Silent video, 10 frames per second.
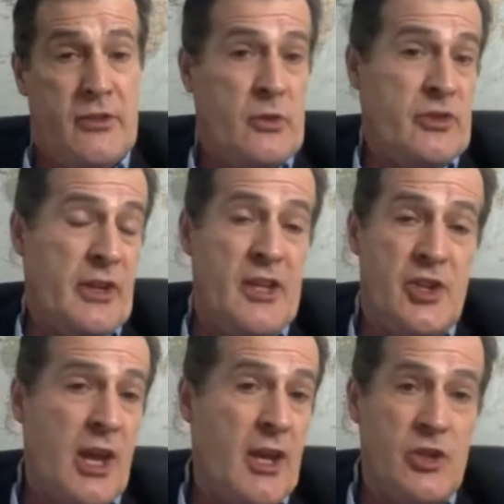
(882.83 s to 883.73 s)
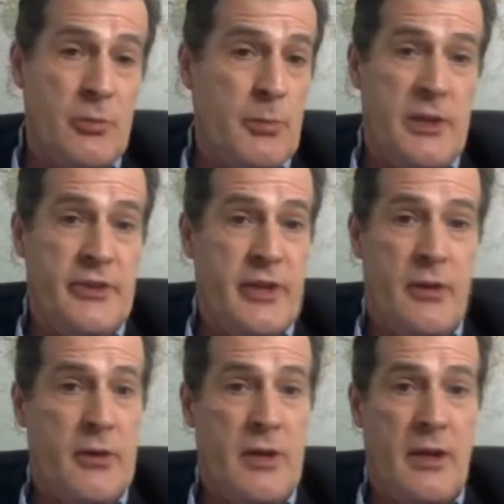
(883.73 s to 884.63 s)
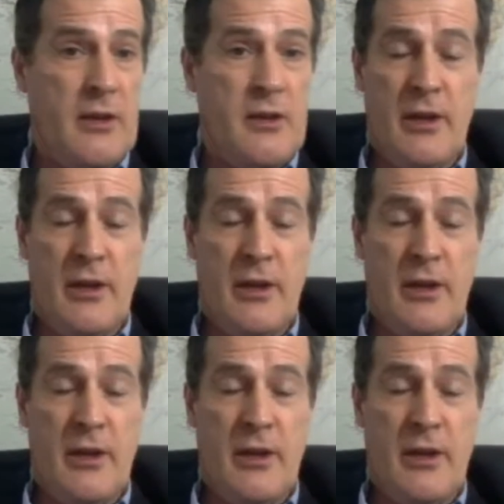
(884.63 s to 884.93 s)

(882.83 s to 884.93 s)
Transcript: So there's an education piece there, I think.